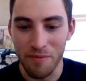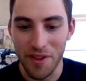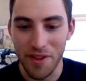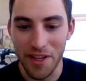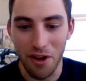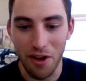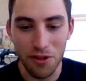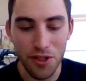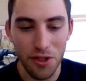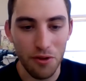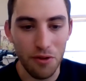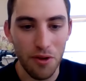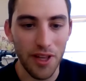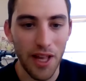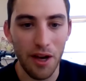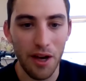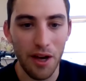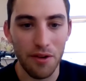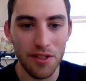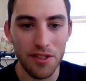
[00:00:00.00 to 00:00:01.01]
it also
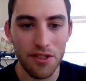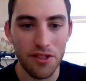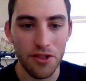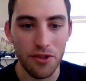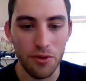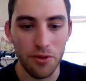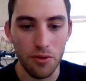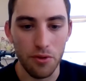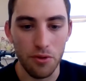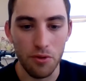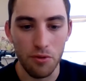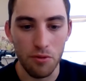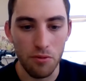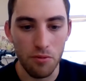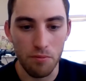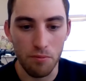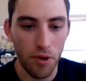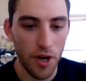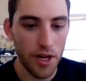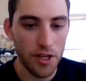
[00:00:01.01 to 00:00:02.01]
allowed us to
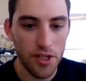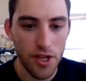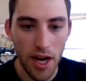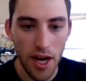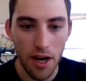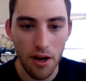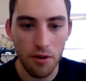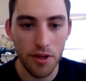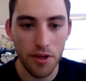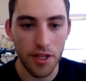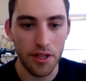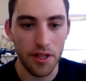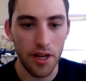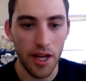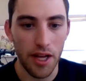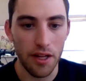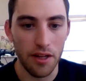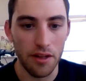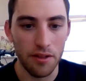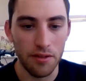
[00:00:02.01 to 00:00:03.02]
branch out
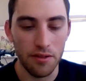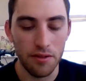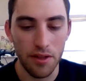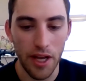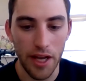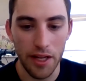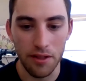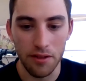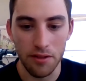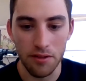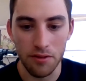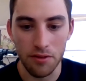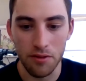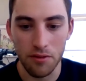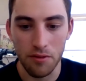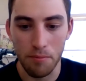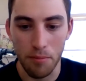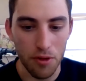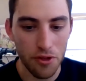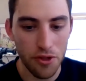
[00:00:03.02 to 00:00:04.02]
and
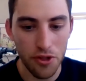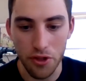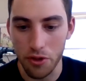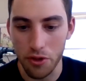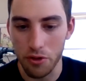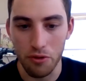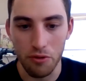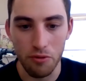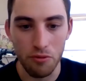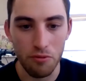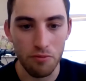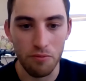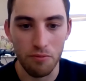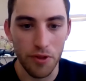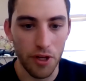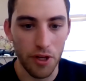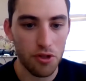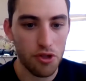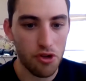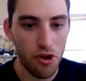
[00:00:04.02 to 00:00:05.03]
pursue,
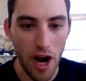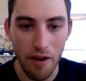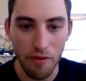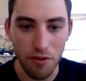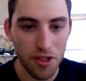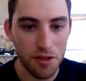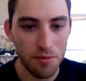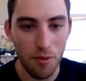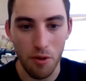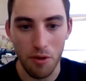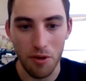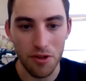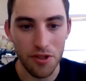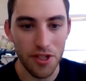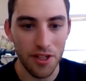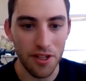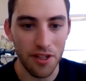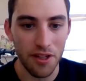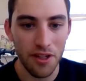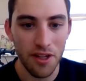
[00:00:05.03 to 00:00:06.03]
travel sports.
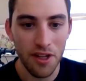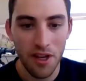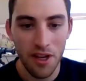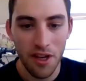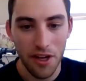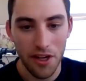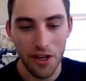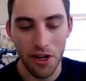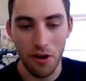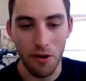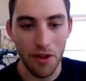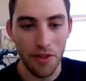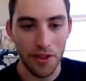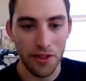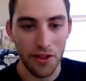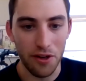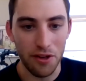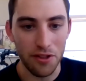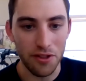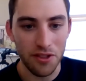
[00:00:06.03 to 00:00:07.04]
And, I
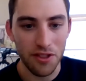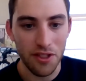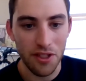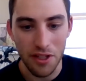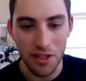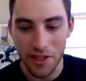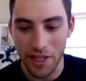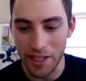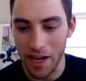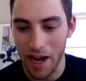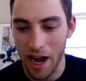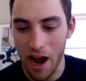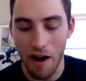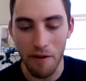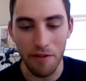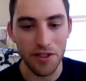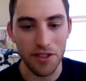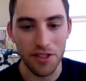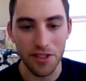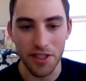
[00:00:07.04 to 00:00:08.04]
think they
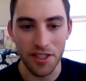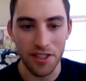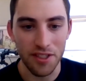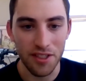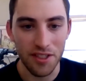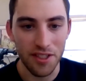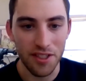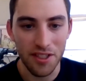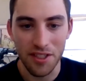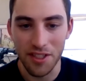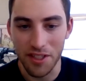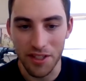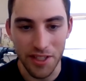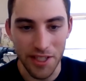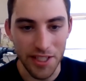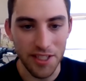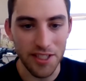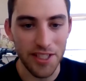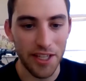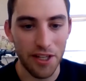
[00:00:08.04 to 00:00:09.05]
obviously
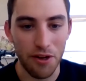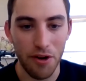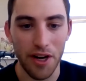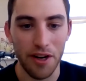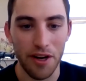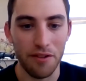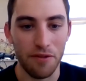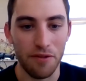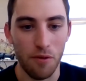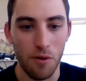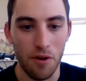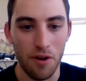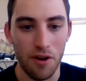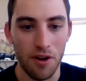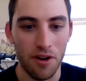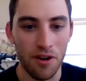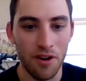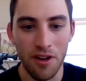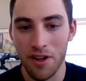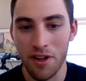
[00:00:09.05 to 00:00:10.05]
need to take credit
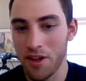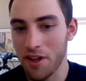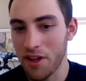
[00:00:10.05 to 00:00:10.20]
for,